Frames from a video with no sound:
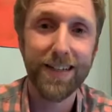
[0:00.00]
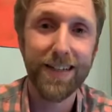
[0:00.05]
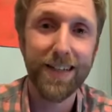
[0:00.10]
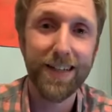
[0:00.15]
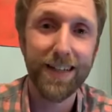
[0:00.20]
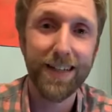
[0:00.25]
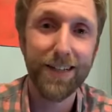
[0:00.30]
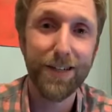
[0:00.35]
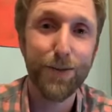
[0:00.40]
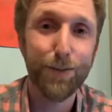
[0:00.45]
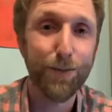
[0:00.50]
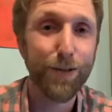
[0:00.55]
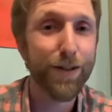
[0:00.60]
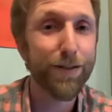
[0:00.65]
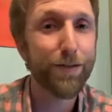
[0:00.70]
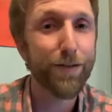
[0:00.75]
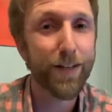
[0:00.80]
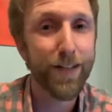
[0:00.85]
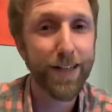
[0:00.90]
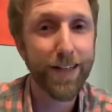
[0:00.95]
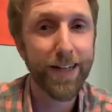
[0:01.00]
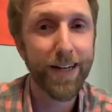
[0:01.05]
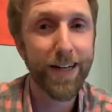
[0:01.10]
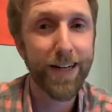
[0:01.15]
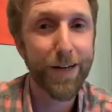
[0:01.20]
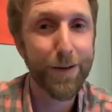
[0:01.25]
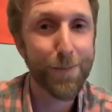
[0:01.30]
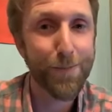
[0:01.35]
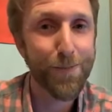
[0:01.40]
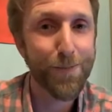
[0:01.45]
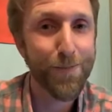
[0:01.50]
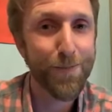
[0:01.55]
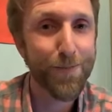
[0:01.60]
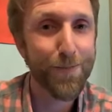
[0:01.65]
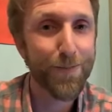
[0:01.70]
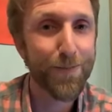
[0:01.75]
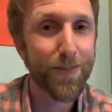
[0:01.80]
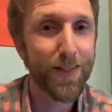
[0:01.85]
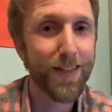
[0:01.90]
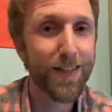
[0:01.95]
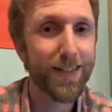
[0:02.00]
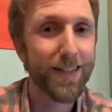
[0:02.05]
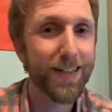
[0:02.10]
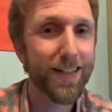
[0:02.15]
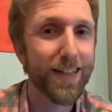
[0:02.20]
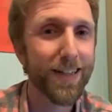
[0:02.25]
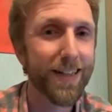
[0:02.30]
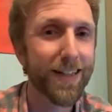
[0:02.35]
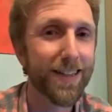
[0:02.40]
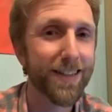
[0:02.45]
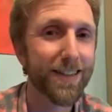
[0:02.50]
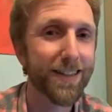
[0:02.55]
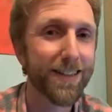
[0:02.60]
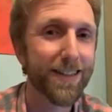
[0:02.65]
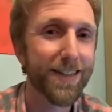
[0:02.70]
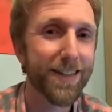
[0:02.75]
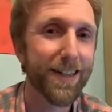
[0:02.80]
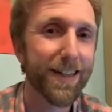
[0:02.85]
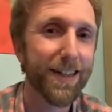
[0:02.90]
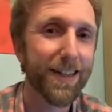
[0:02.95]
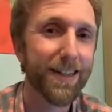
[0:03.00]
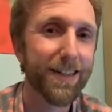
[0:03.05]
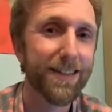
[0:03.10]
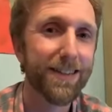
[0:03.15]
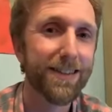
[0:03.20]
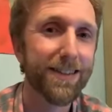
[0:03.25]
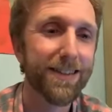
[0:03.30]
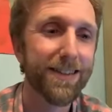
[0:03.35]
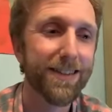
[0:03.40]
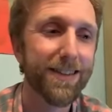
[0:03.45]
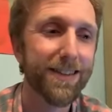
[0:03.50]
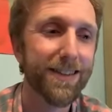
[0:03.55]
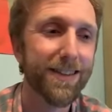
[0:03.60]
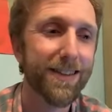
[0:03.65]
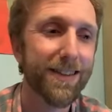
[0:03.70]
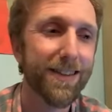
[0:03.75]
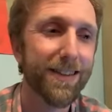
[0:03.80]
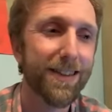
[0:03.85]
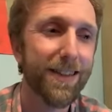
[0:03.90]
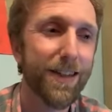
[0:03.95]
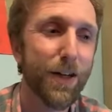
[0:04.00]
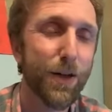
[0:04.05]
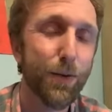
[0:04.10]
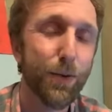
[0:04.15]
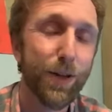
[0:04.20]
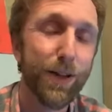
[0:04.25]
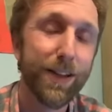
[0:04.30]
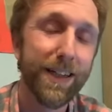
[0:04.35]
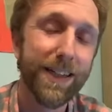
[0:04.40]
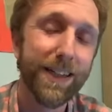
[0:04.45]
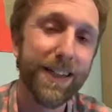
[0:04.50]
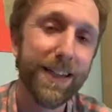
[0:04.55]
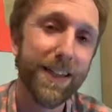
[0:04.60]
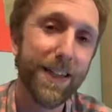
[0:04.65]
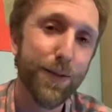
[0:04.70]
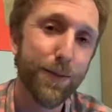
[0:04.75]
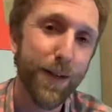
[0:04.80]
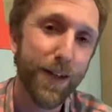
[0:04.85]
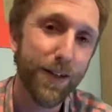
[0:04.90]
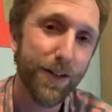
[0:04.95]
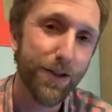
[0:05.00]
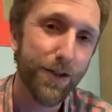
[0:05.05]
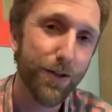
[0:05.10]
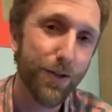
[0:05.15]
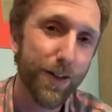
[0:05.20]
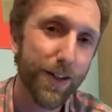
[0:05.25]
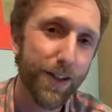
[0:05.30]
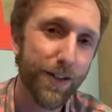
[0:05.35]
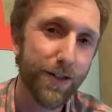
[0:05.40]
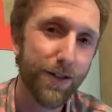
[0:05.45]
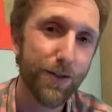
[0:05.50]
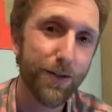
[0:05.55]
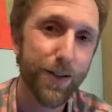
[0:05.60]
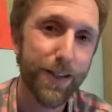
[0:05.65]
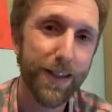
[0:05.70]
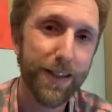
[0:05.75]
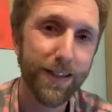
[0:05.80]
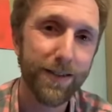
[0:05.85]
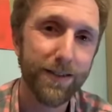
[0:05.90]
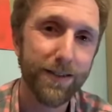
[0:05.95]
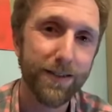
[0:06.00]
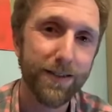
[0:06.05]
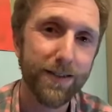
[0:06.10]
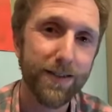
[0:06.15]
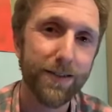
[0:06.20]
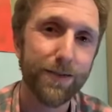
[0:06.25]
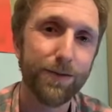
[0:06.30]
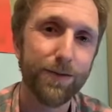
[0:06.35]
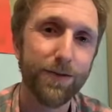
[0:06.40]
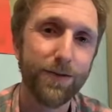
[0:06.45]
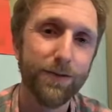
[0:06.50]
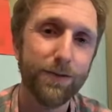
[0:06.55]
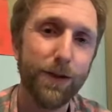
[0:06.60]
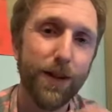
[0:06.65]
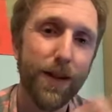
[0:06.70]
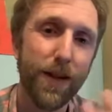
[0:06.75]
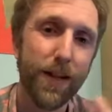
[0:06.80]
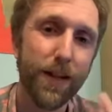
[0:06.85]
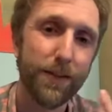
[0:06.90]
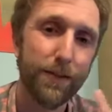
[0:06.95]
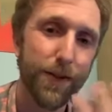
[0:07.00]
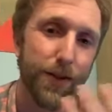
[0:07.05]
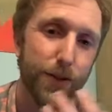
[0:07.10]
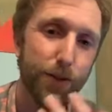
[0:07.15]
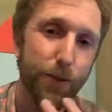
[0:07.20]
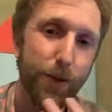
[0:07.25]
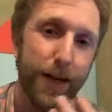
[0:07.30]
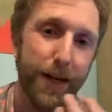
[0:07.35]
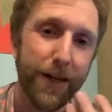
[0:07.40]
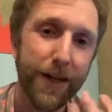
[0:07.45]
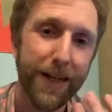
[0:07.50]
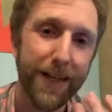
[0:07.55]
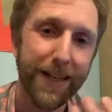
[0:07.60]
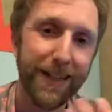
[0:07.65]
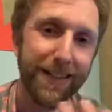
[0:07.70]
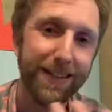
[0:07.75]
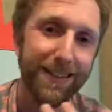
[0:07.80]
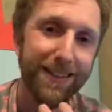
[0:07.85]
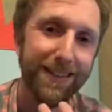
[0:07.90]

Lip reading: and he's a pretty funny guy. And one thing that he's been enjoying doing with all of us wearing